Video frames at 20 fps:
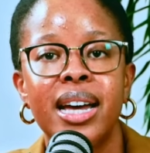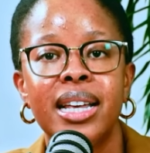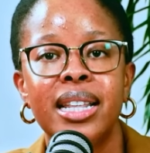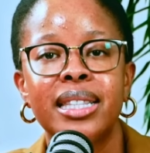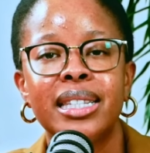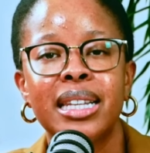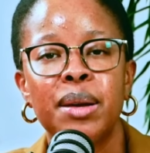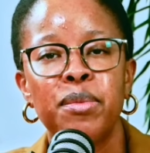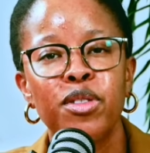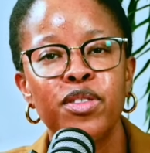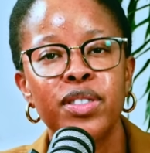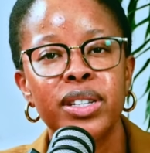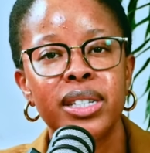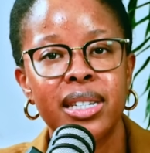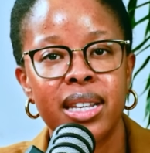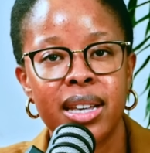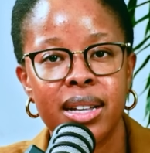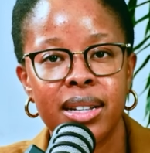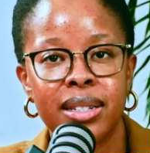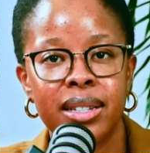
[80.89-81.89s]
some of the
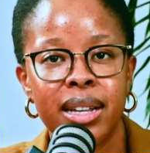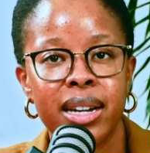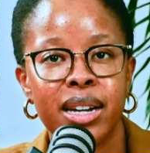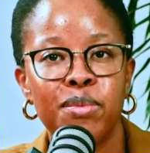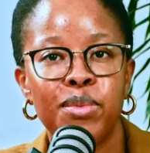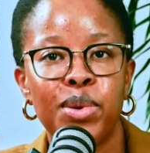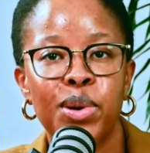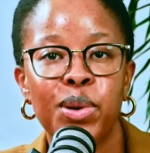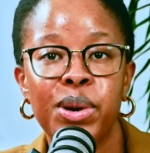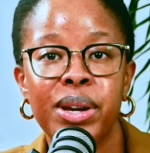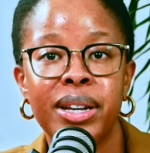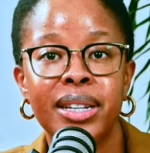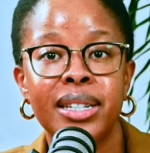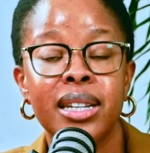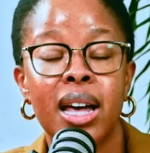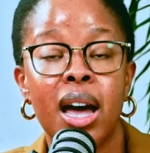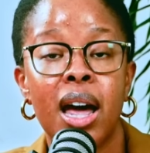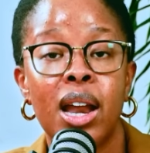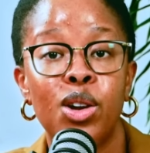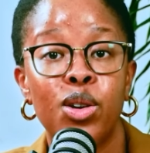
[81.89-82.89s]
skills that employers
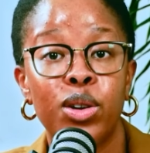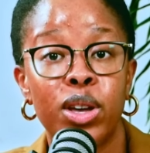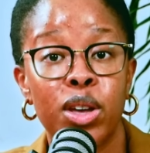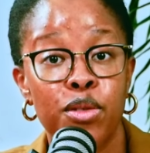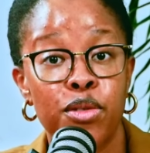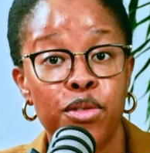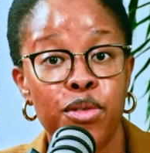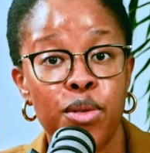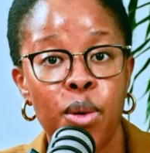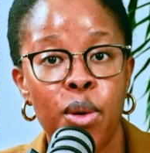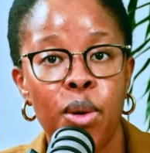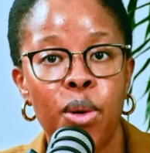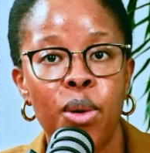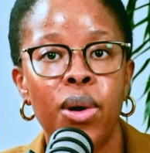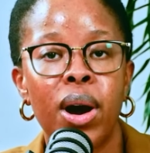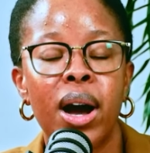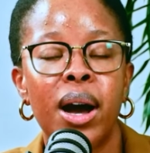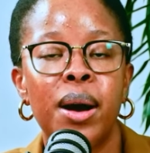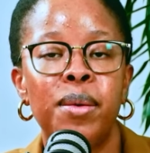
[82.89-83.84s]
are looking for,